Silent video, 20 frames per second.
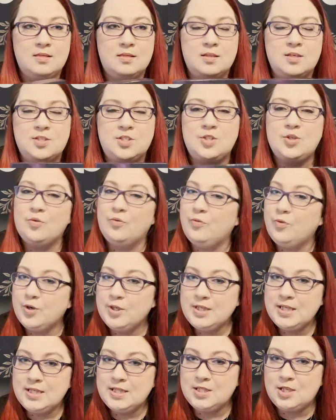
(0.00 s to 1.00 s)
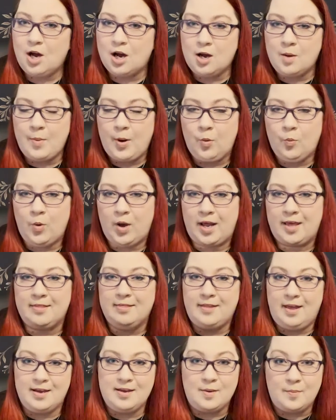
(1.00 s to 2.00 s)
So first let's talk about what I
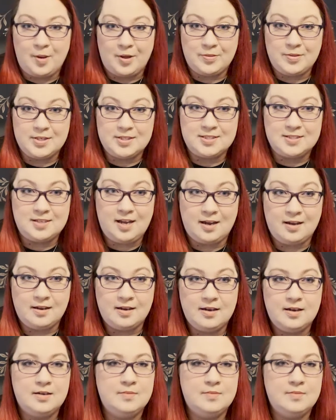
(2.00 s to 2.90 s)
like about this deck.